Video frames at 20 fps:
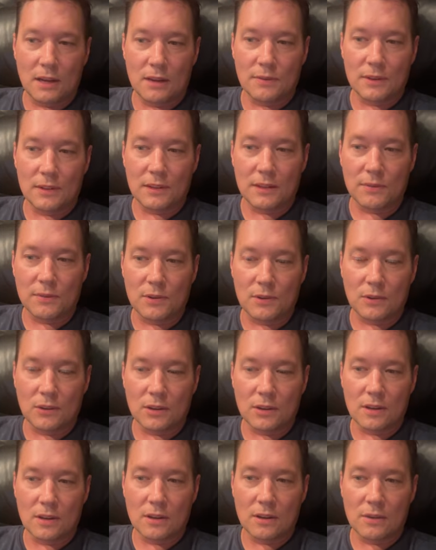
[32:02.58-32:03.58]
of it. If you're
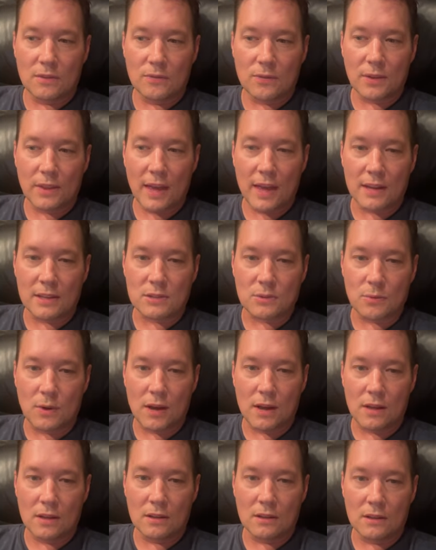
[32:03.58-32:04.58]
looking for that as
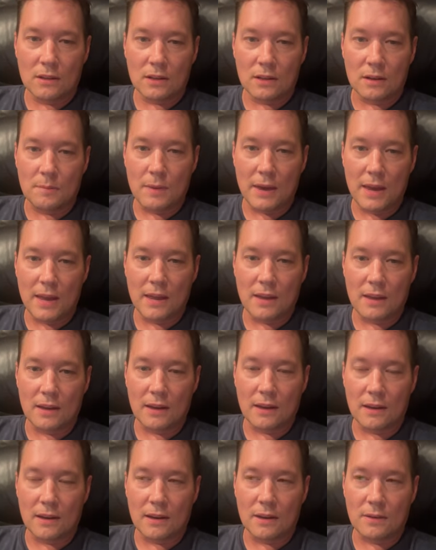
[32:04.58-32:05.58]
well, um, uh,
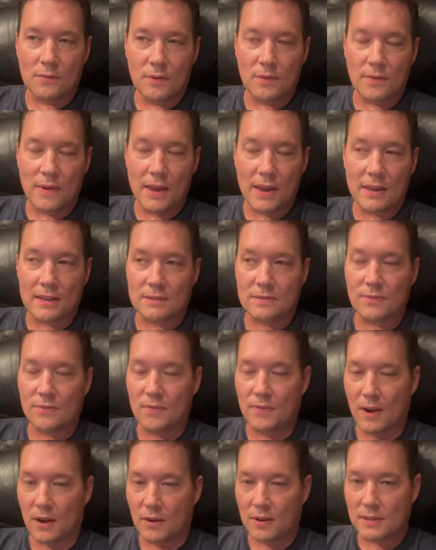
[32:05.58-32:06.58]
Vivek is
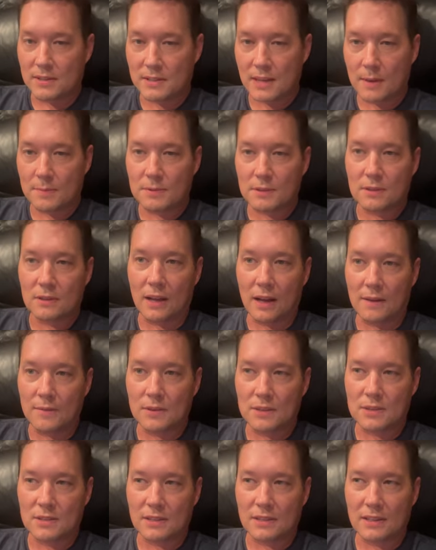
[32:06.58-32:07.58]
very skeptical.
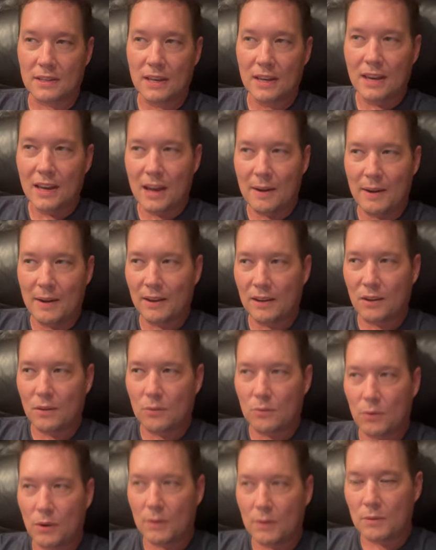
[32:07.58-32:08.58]
Obviously, I, mean, I don't know
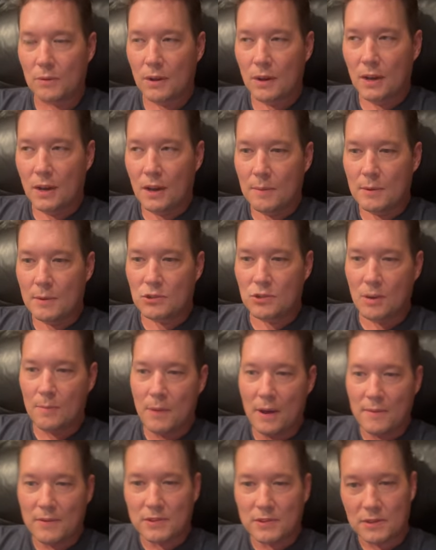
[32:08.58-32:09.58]
what I mean,
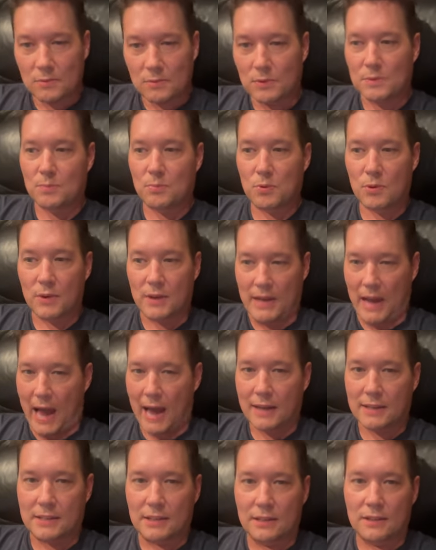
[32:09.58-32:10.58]
Trump obviously was pretty
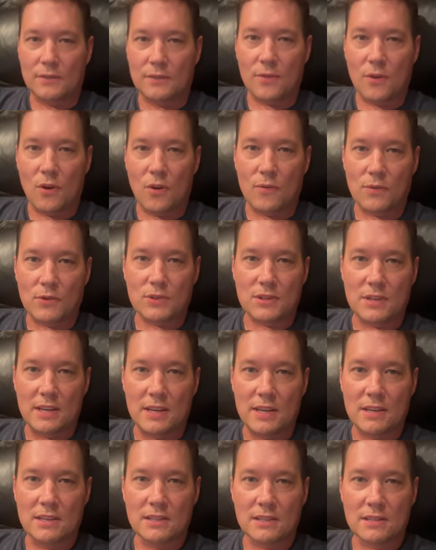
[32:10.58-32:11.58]
active
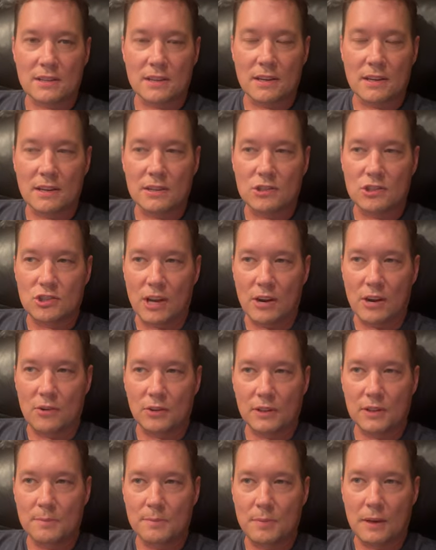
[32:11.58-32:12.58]
overseas uh,
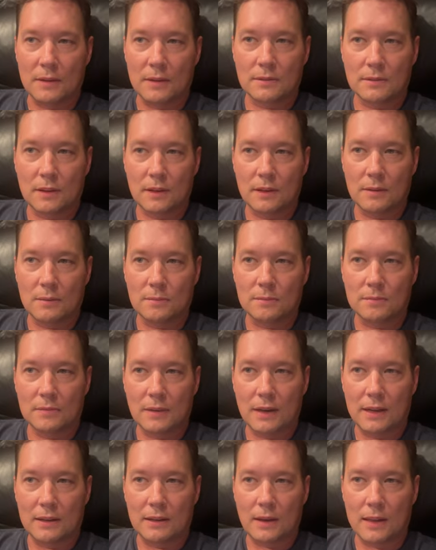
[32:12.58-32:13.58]
generally, but um,
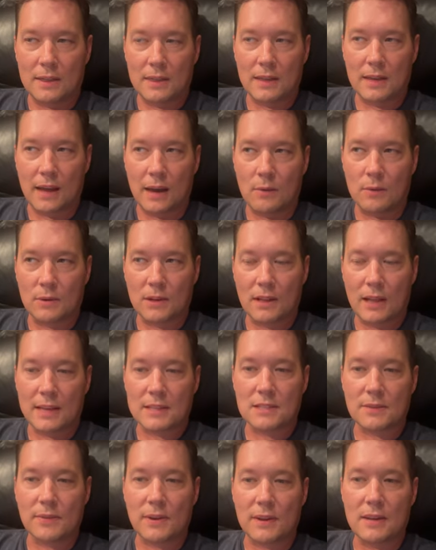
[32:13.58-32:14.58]
I, I, think I would
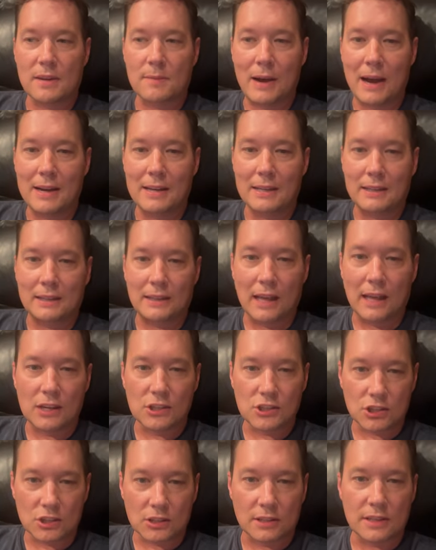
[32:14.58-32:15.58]
classify him
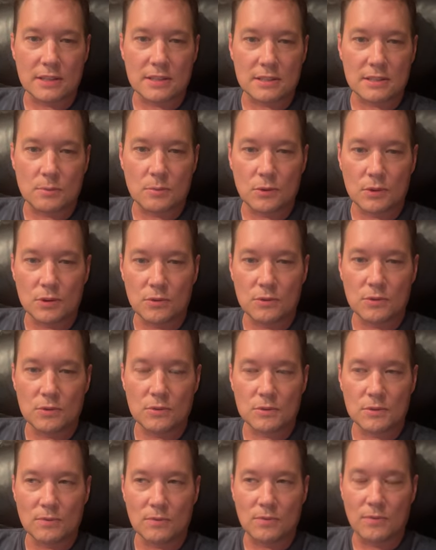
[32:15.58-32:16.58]
ideologically as someone
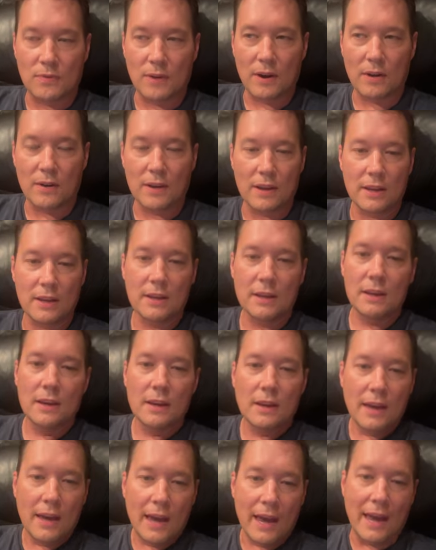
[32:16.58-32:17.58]
who's very
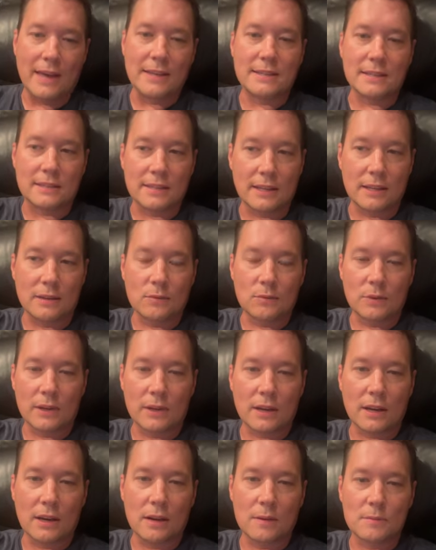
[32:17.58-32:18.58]
hesitant when
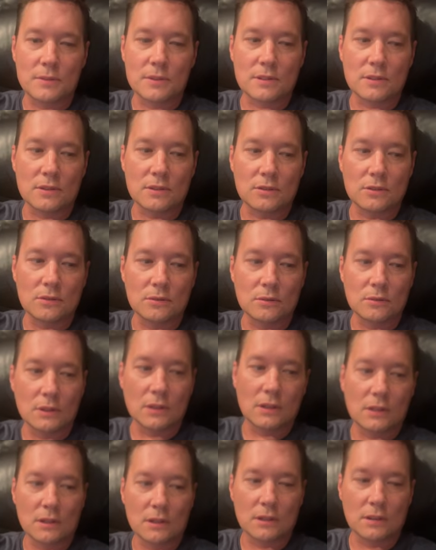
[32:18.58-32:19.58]
it comes to
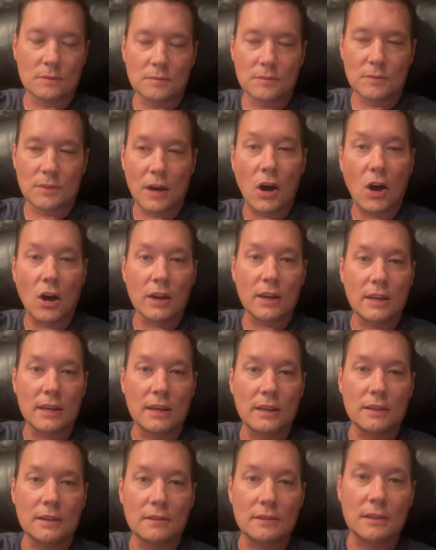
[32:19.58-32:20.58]
uh, the
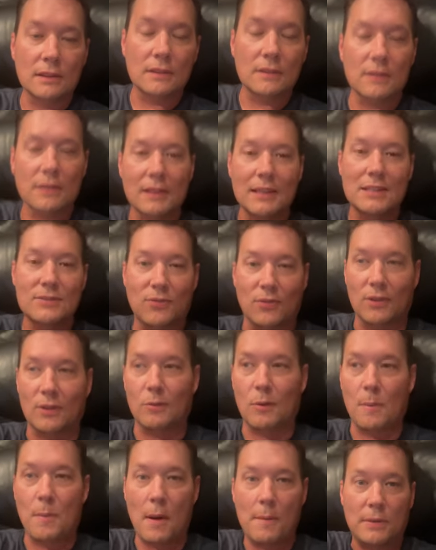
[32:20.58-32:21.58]
hockey, at least for a
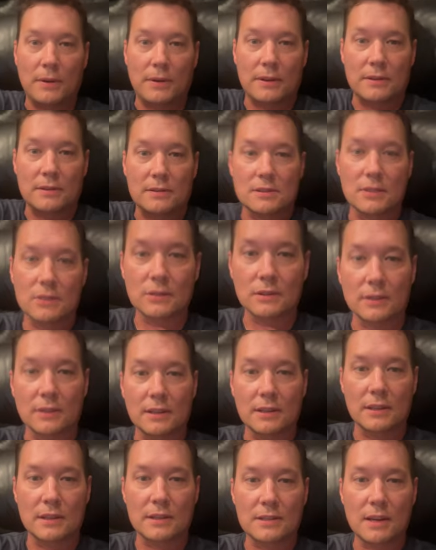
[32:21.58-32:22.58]
Republican,
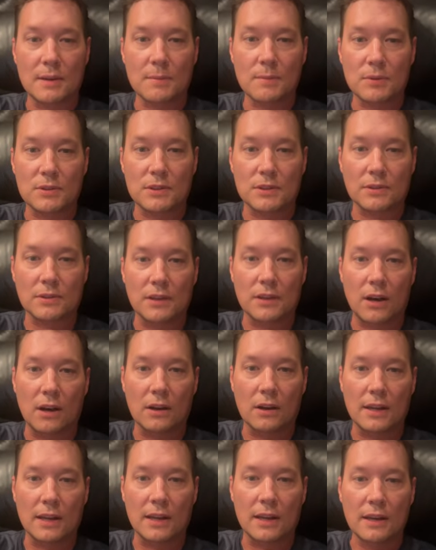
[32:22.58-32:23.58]
certainly. He's not particularly
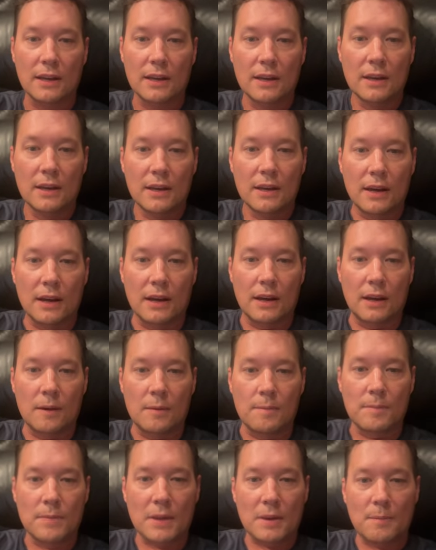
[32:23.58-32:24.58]
hockey.
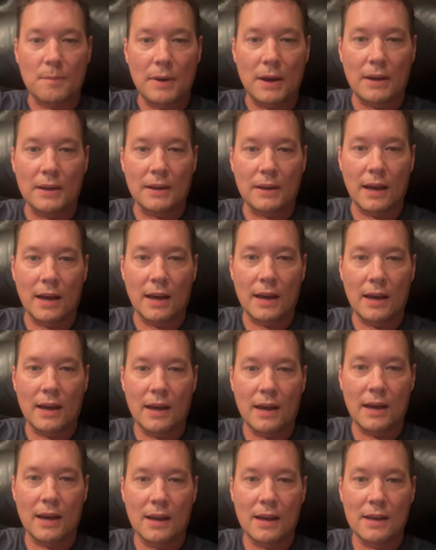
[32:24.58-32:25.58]
Um, but
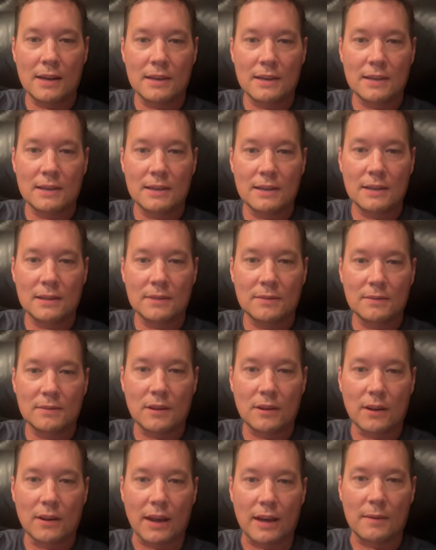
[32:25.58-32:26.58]
uh,
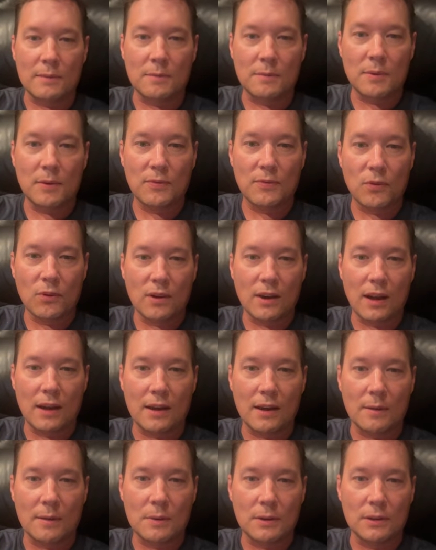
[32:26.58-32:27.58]
okay, before I,
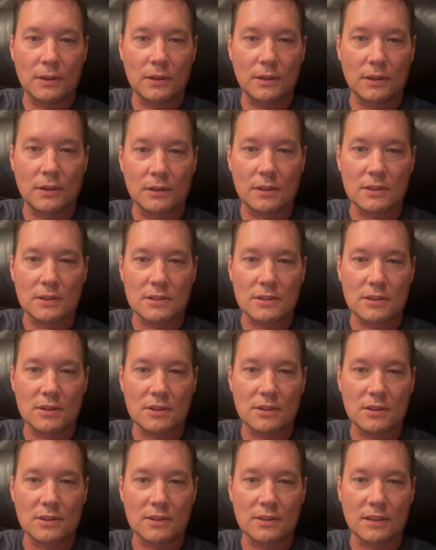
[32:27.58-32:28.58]
am a little
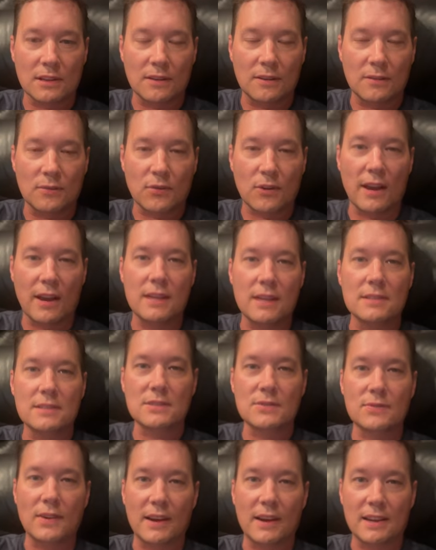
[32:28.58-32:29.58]
concerned eh, for
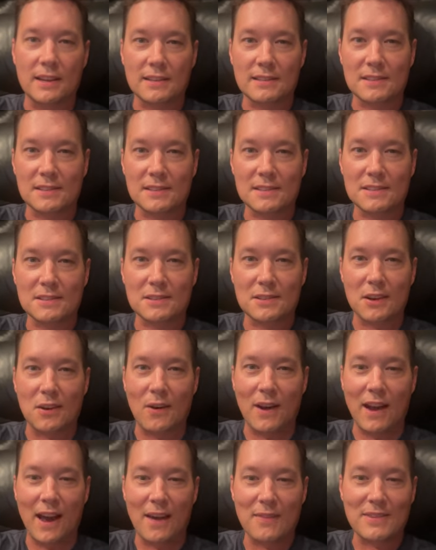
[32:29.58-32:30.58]
Hayden's finances,
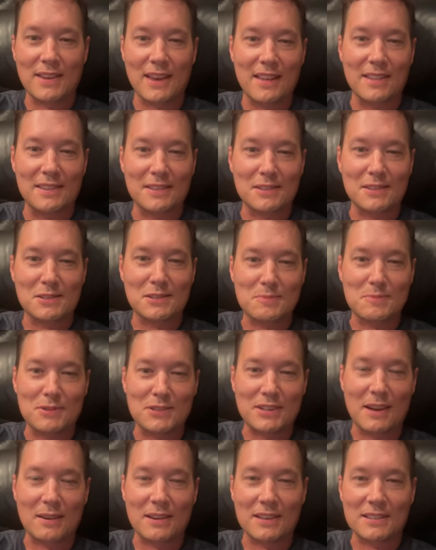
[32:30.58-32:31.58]
so I have to end this super
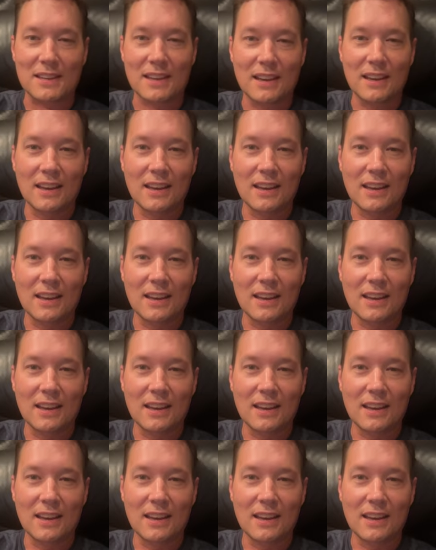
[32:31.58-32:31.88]
chat because